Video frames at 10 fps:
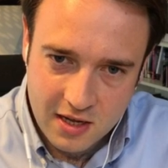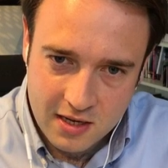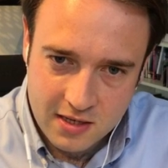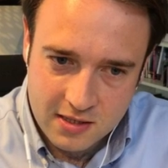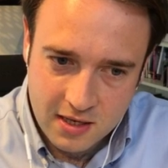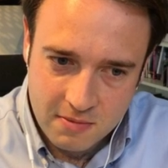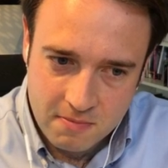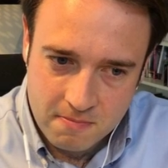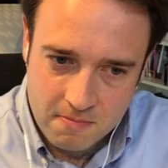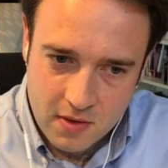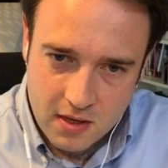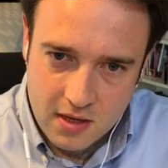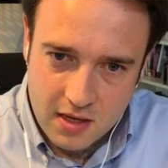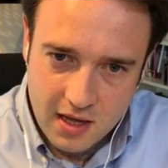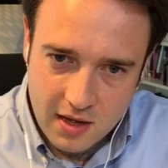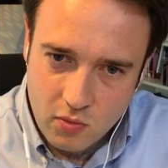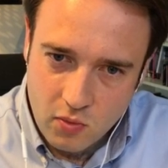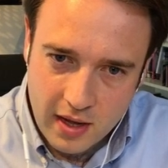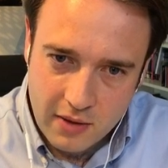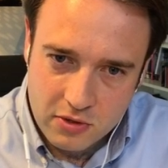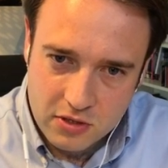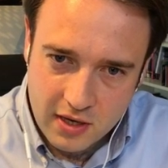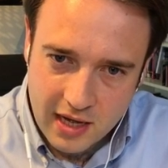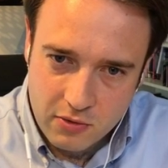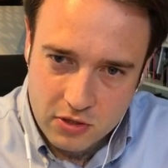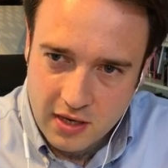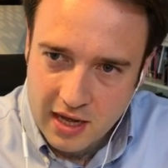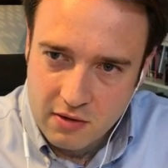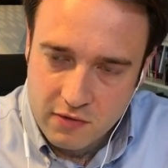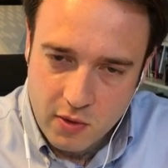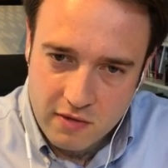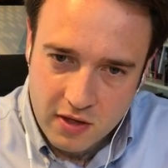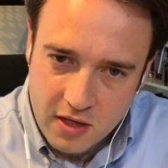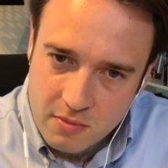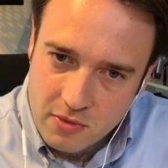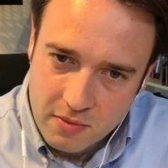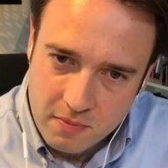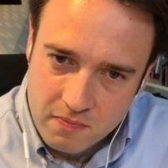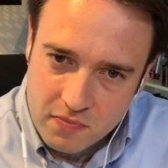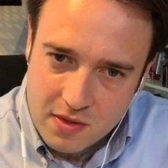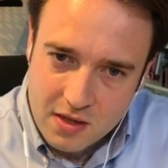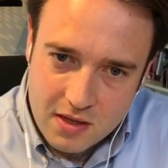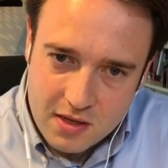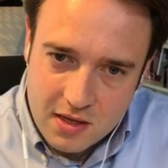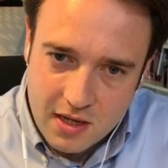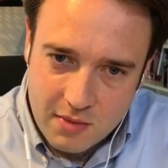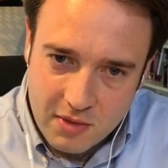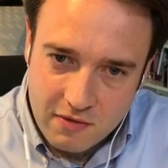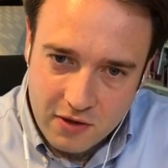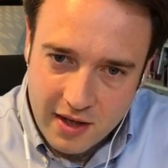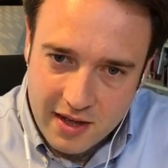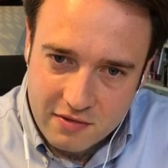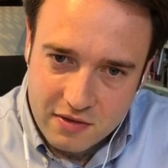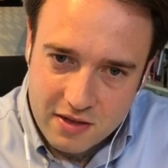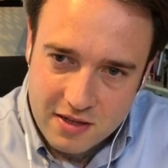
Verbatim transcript: And um, yeah, how would you, how would how have you overcome them um, if you have?